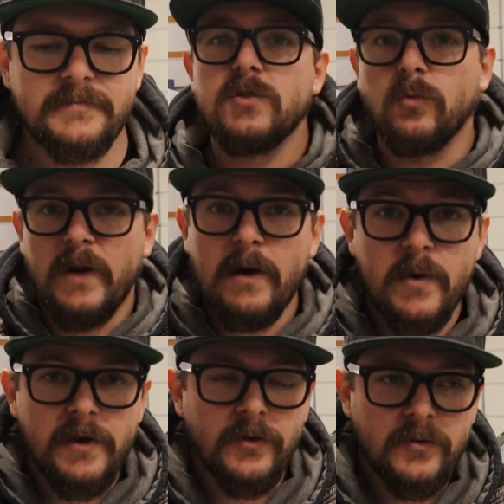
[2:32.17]
So what I
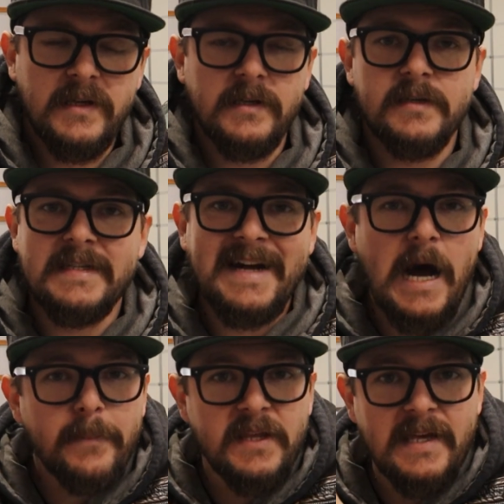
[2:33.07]
want to do is
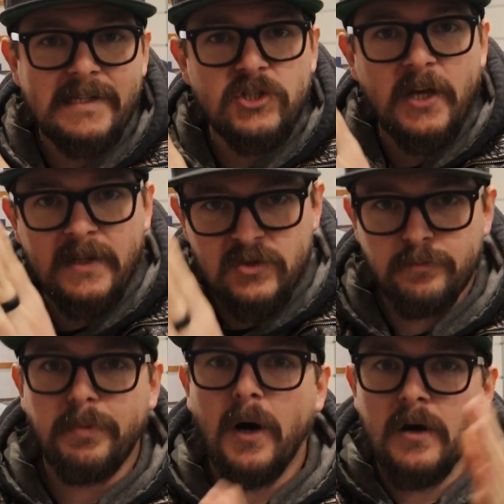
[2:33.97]
copy that challenge
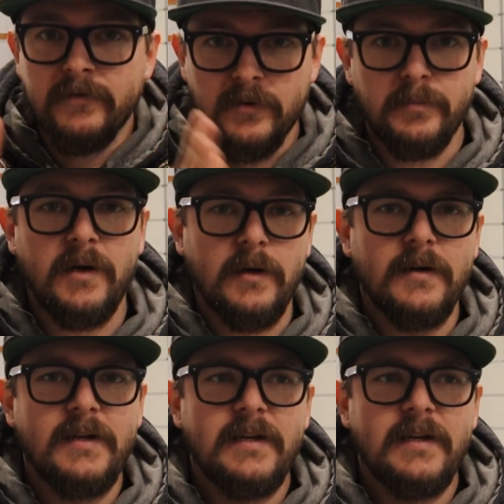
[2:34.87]
bar for bar.